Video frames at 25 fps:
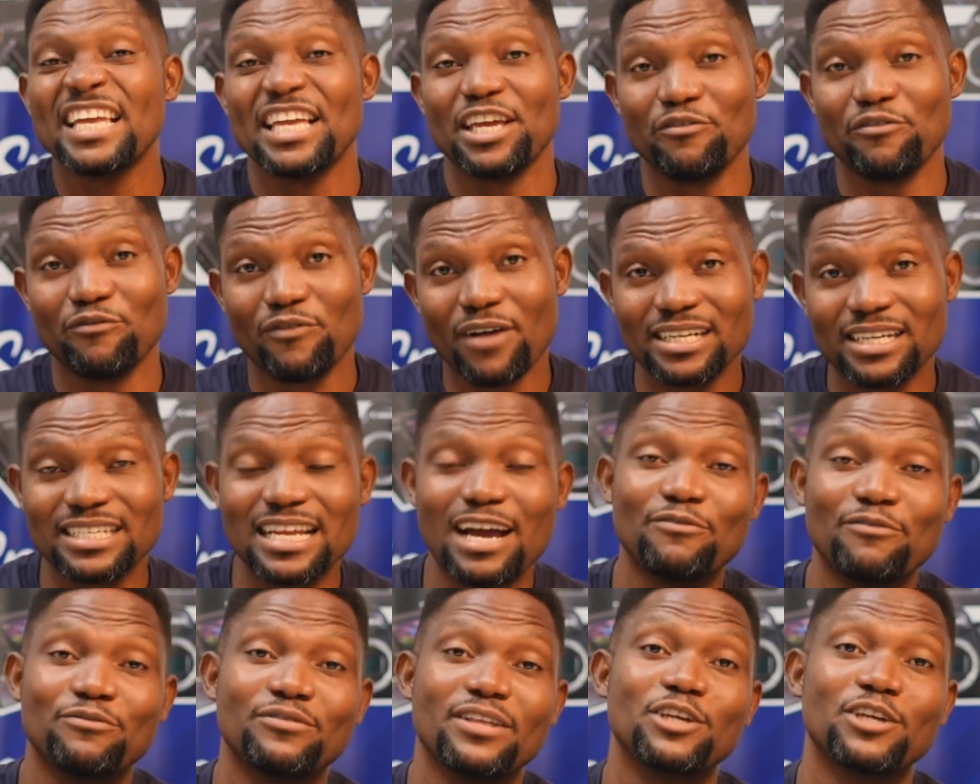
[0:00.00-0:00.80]
In fact,
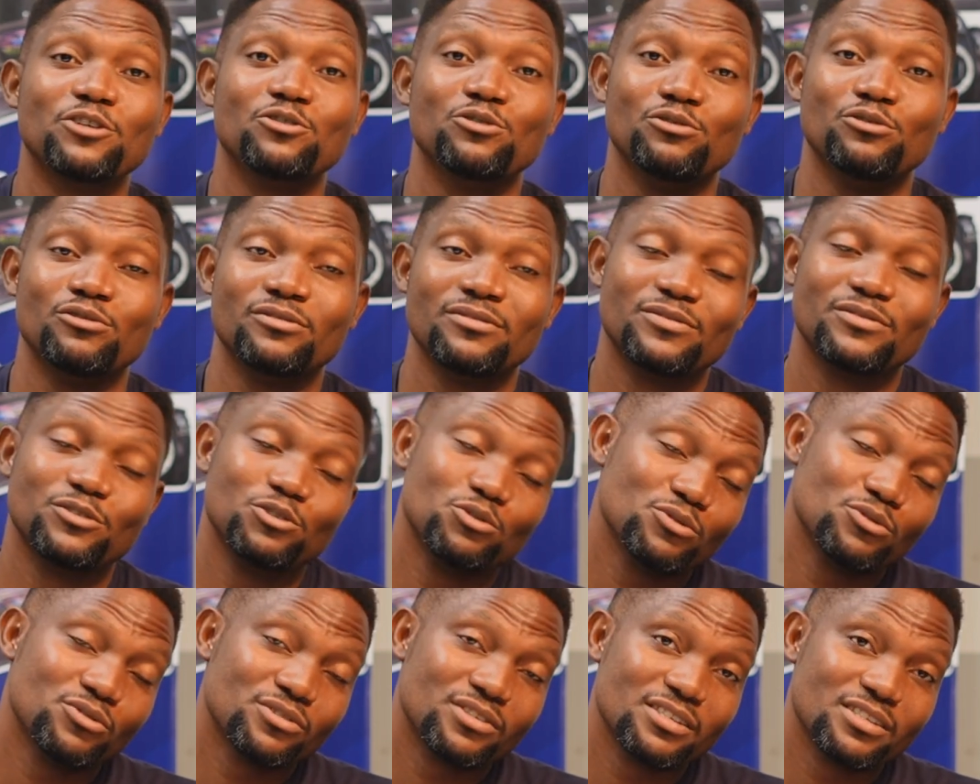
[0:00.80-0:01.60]
after you
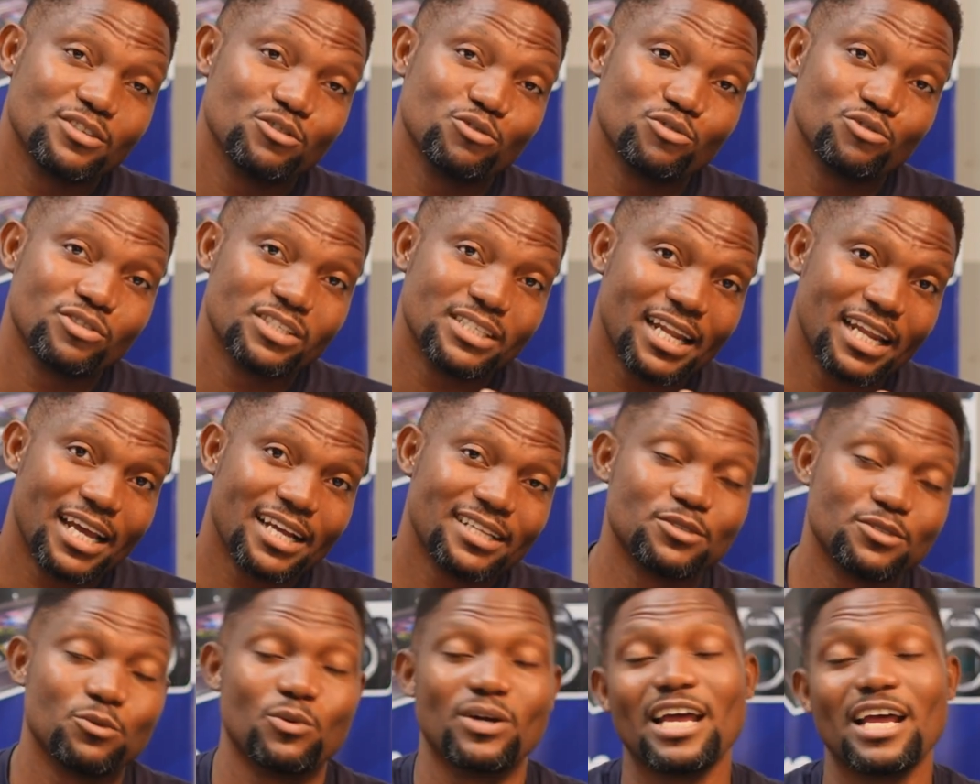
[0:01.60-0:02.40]

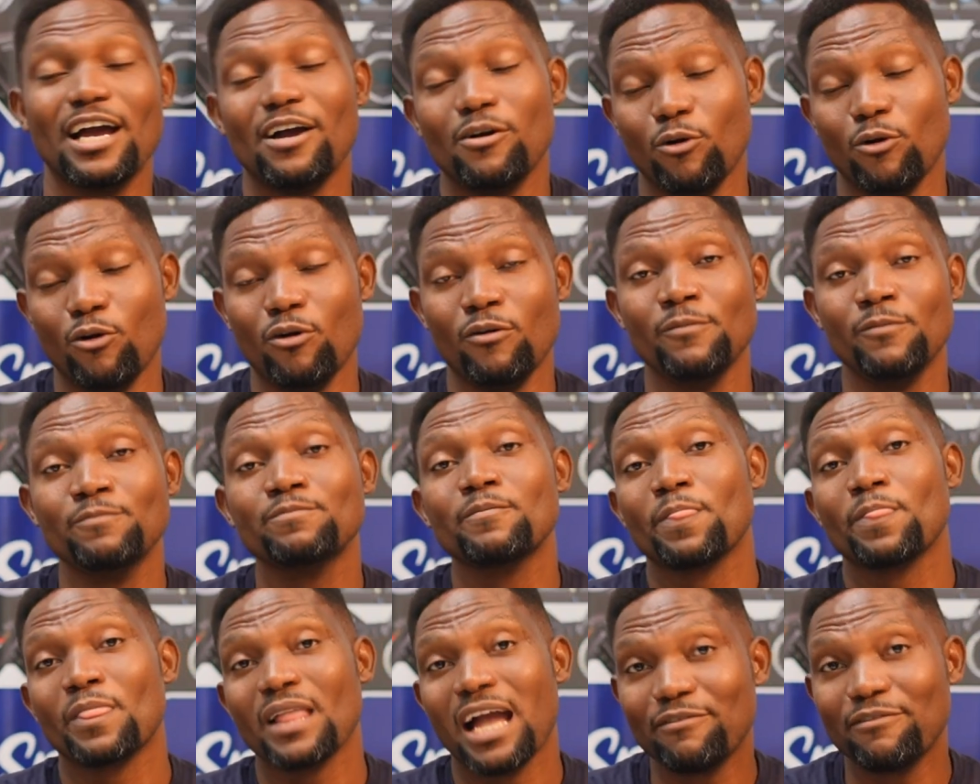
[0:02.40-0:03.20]
select whether or
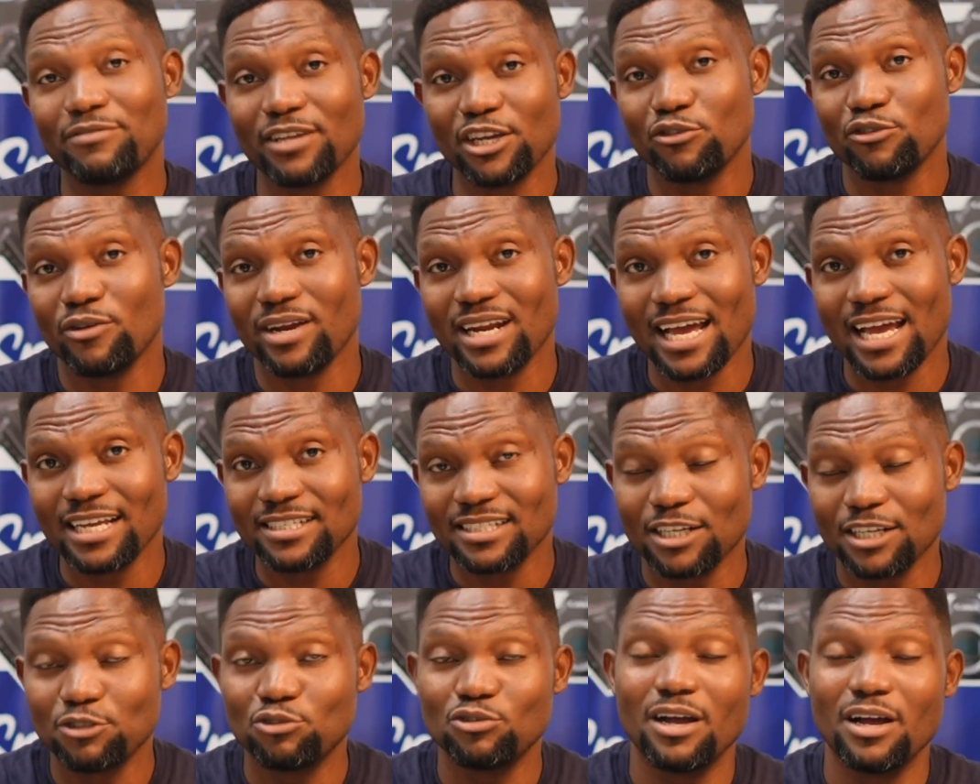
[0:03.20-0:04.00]
after you realize
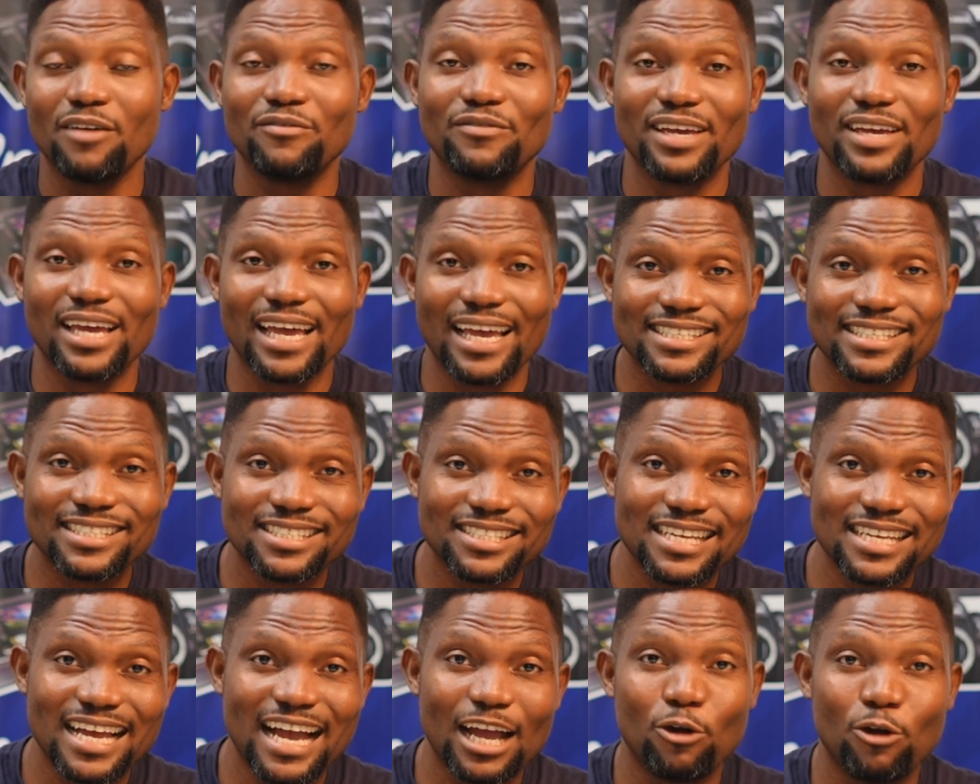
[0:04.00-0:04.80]
that you have
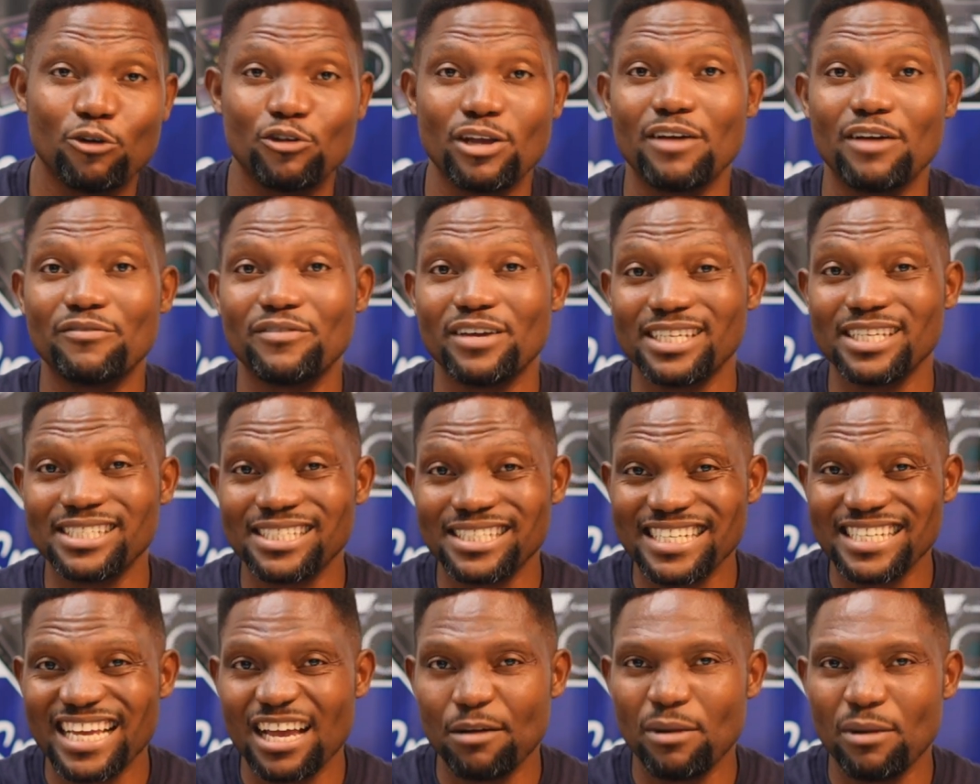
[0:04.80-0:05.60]
SDI or you have
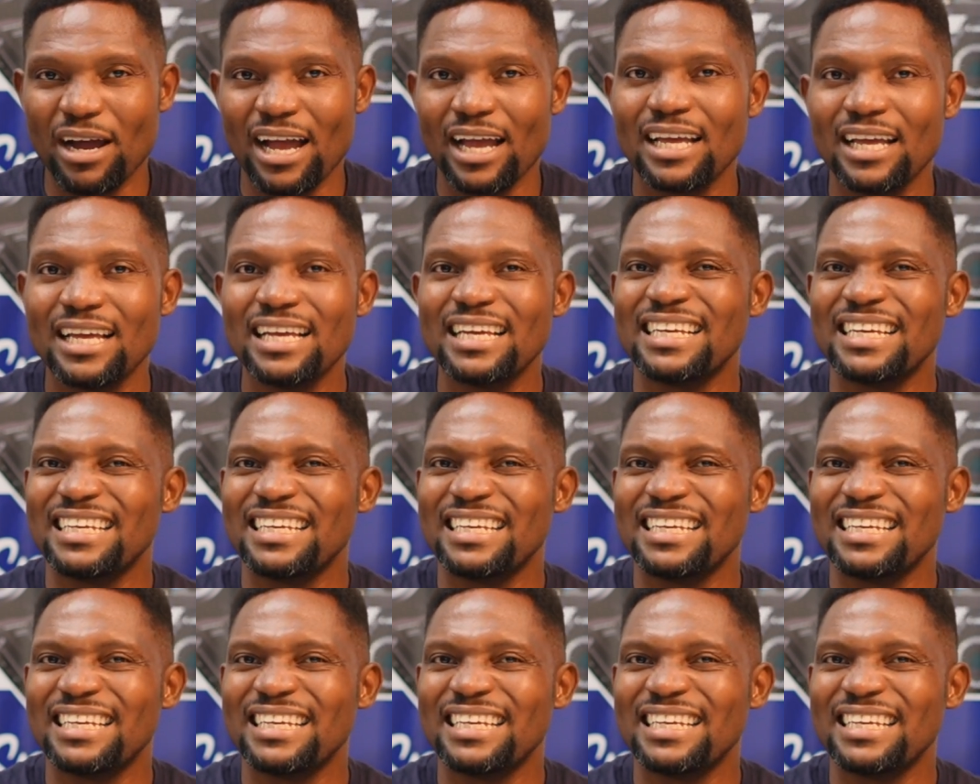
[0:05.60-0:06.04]
HDMI,